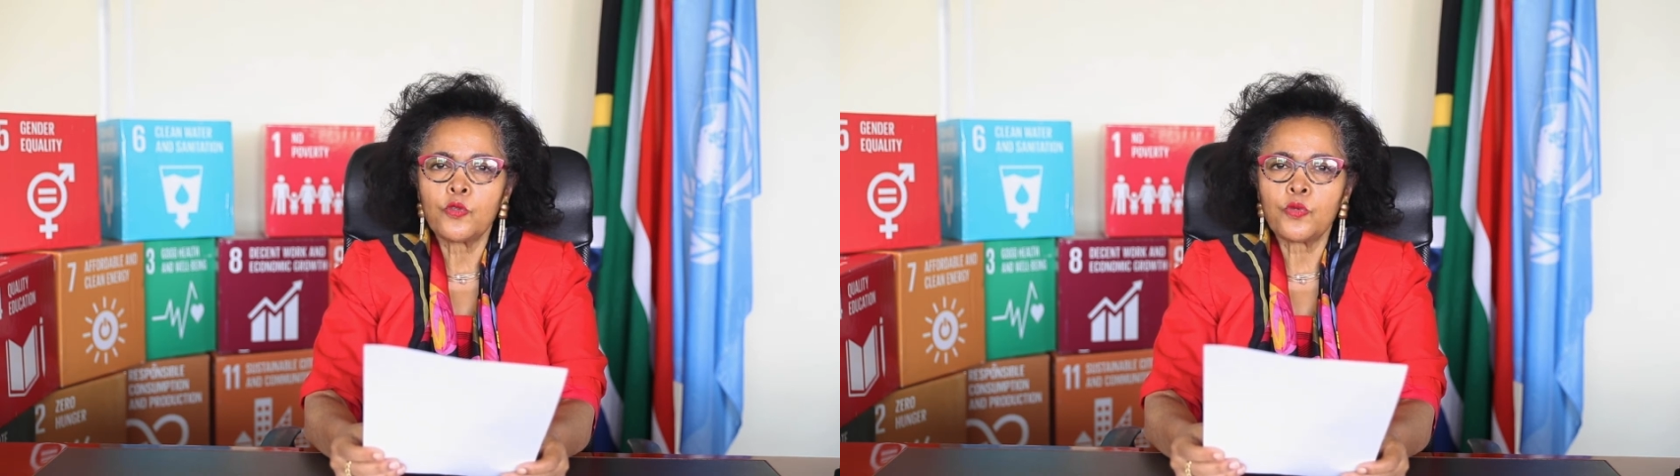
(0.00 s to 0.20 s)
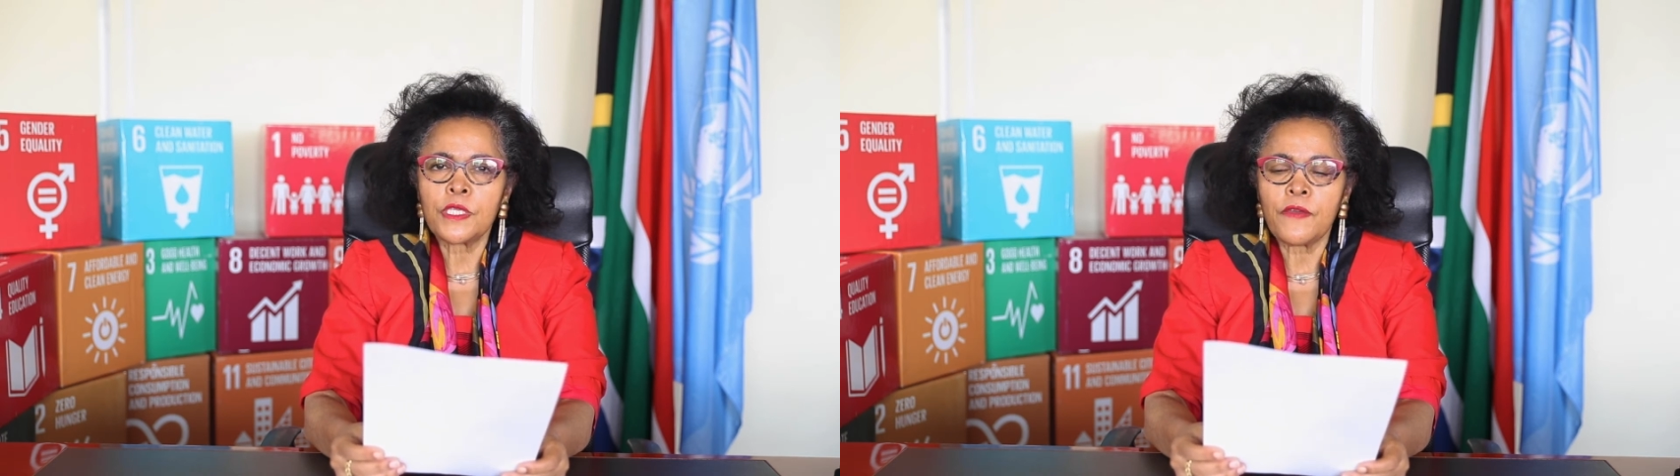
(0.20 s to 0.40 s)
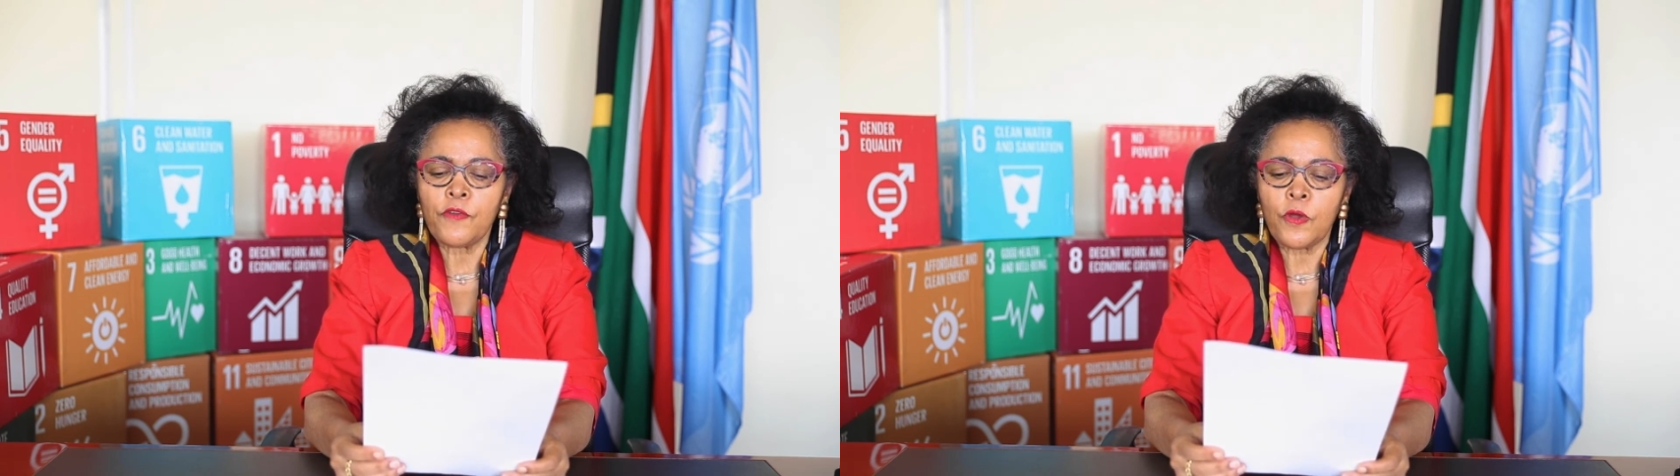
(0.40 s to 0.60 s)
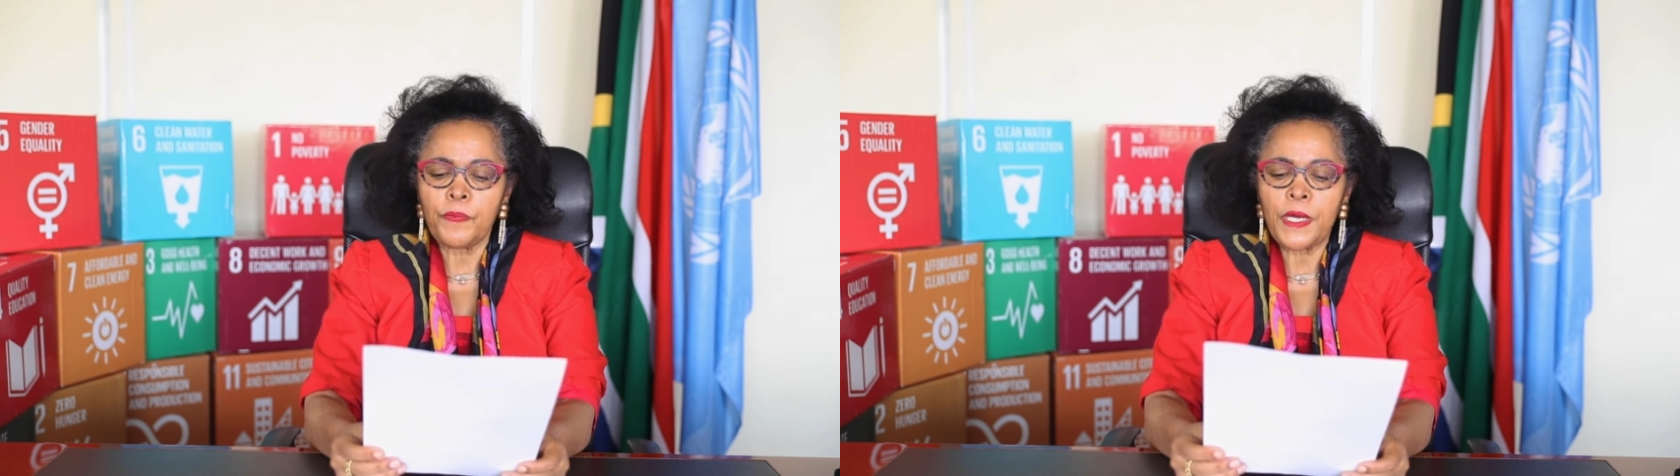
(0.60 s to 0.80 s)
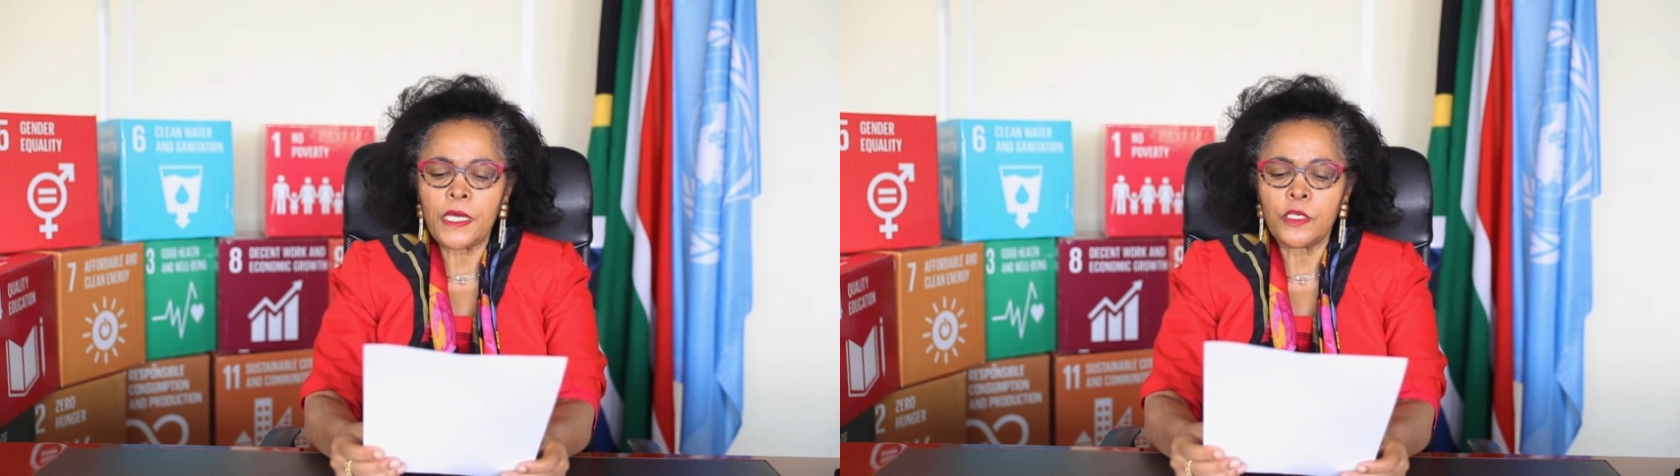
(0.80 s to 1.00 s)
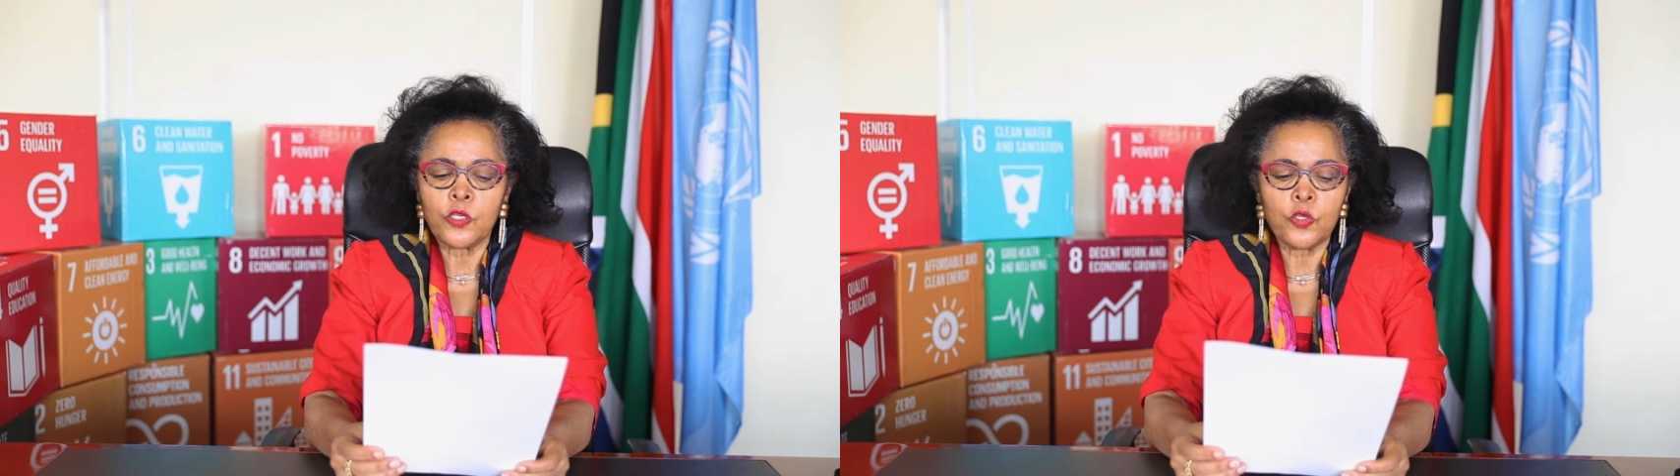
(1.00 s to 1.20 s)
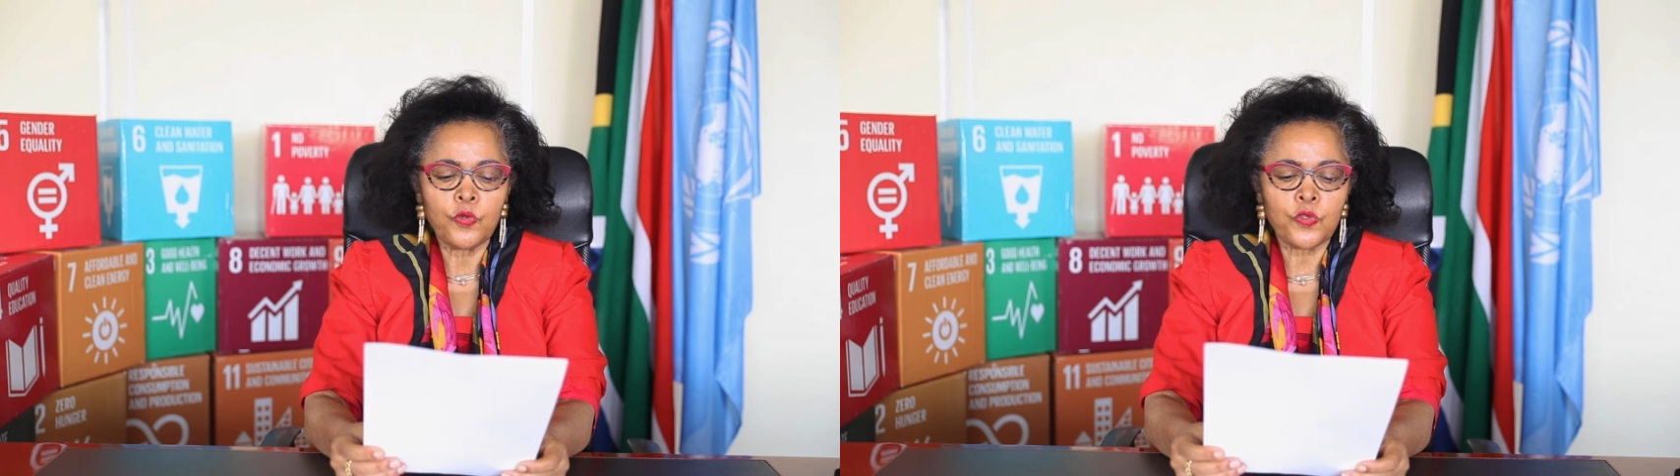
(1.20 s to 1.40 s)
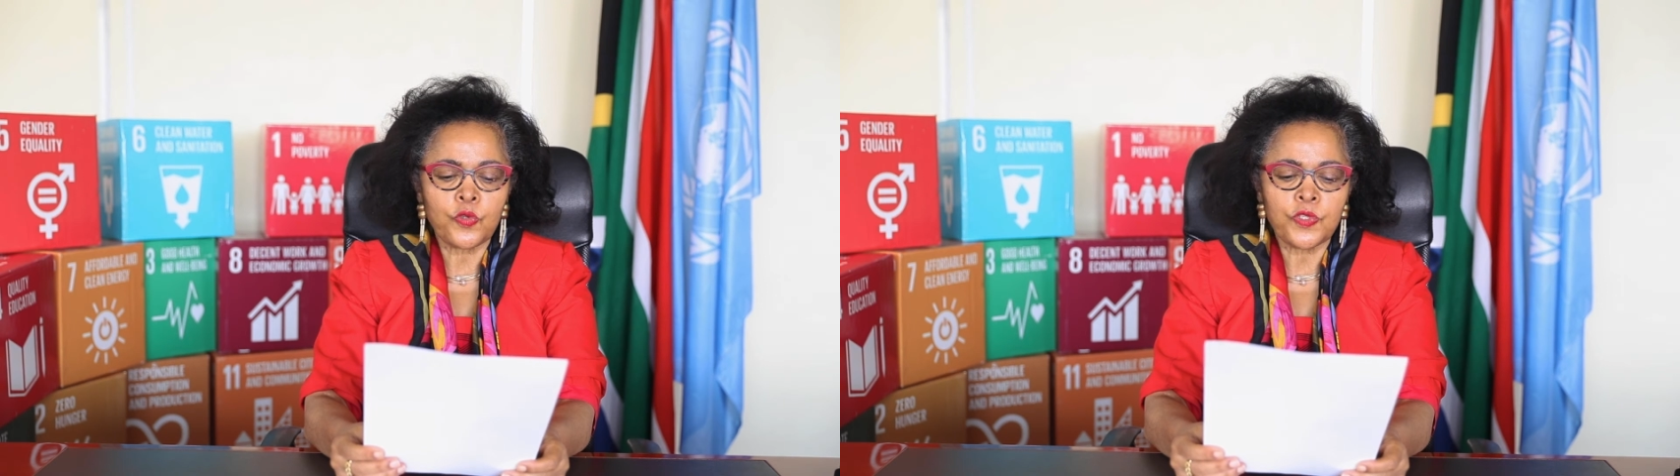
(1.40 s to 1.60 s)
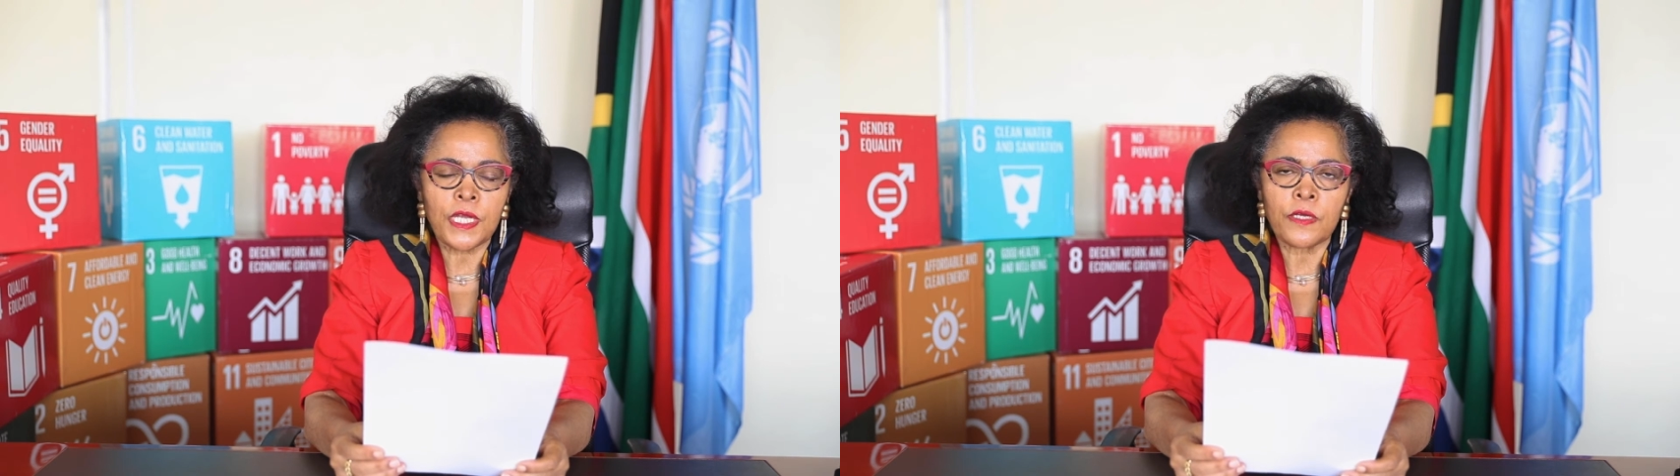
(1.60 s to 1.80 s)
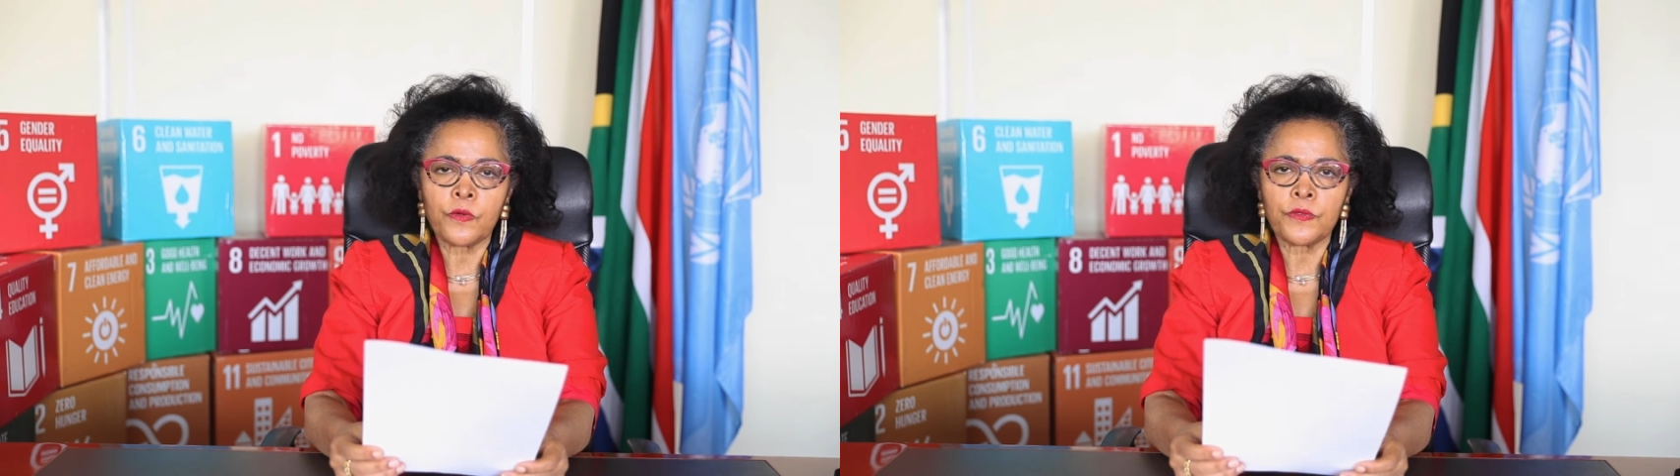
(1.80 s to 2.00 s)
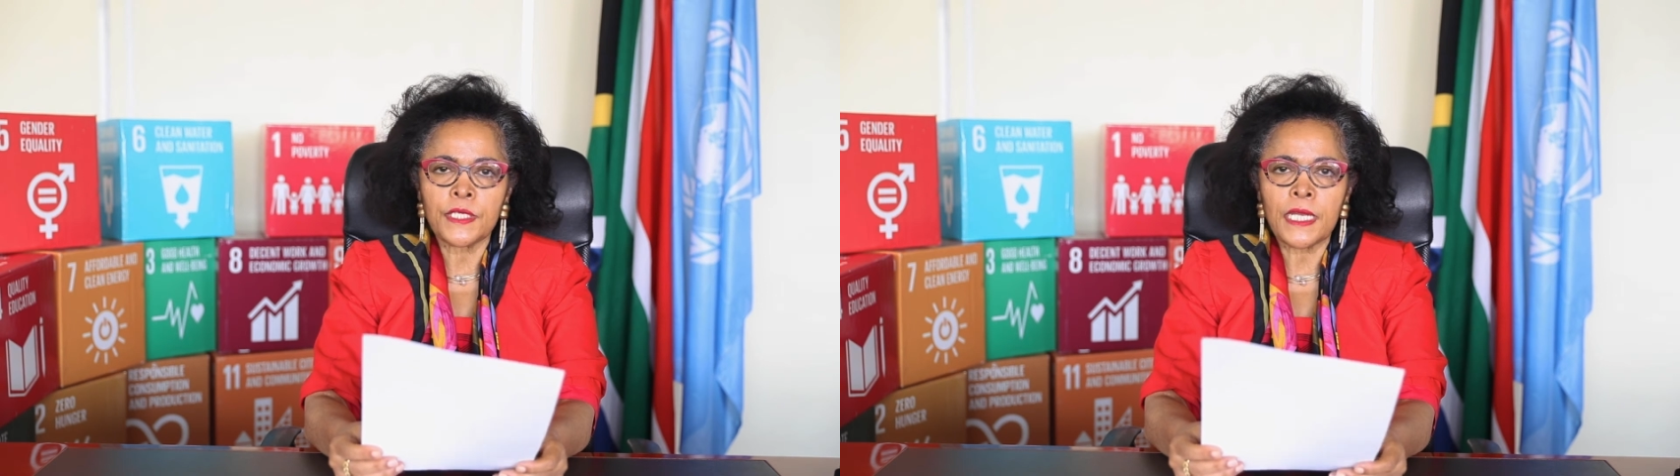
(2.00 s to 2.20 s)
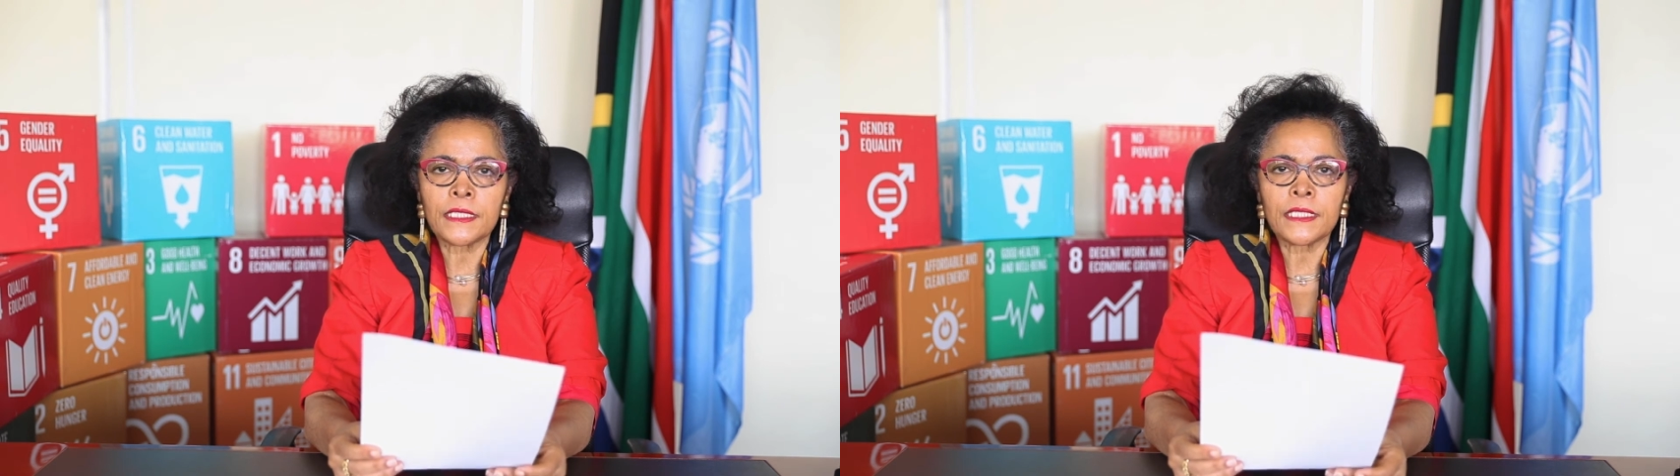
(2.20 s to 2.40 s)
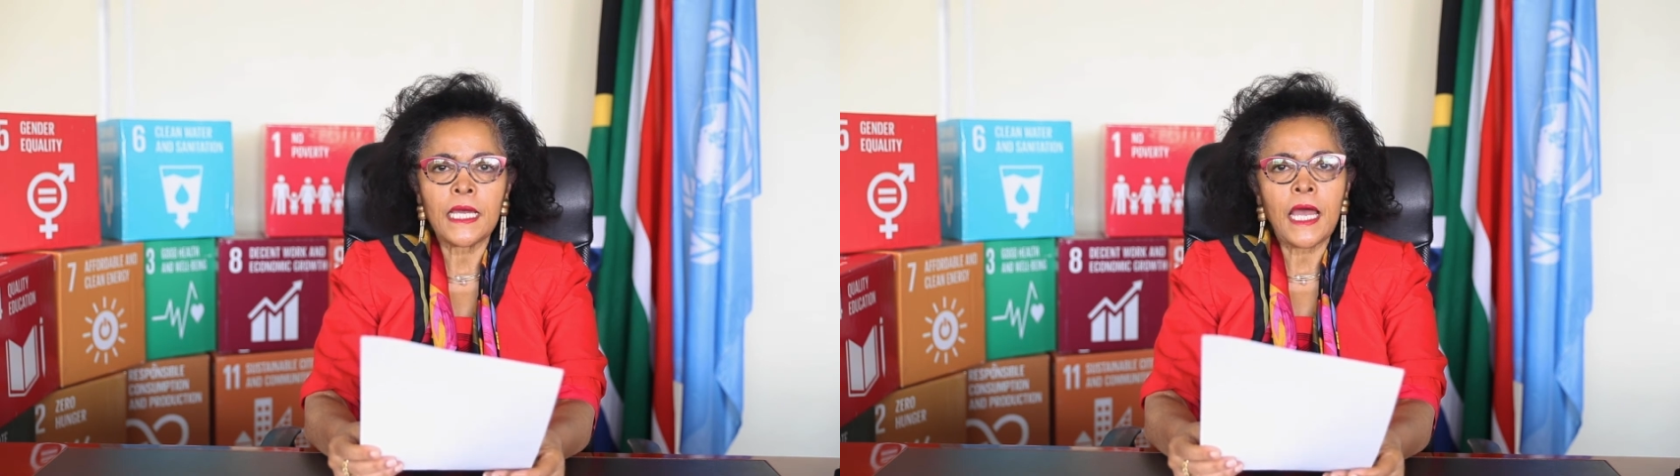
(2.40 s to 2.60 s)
to develop a new social contract